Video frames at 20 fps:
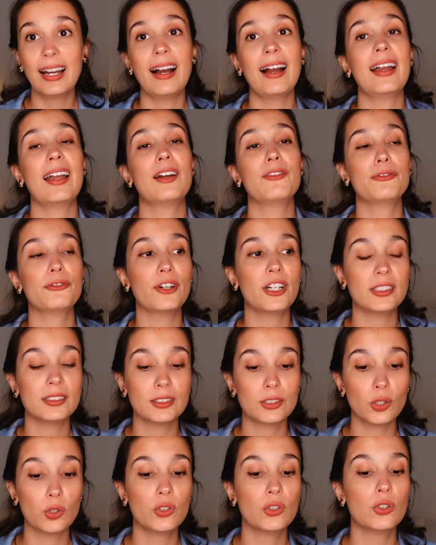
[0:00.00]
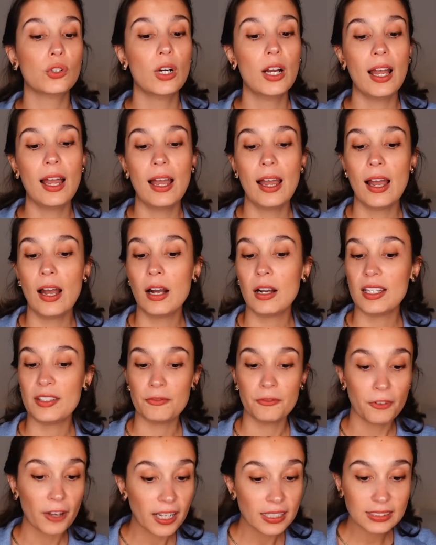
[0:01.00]
I have friends who
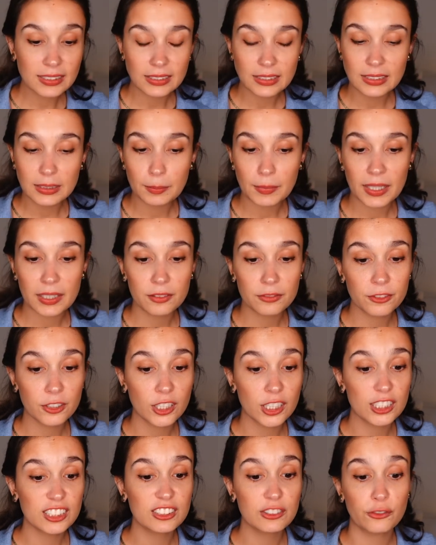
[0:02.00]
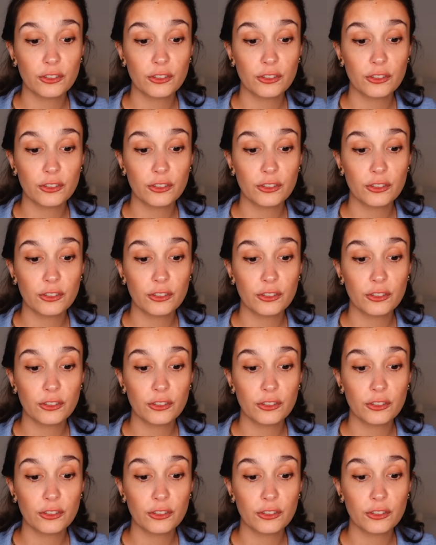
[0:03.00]
invest in the metaverse,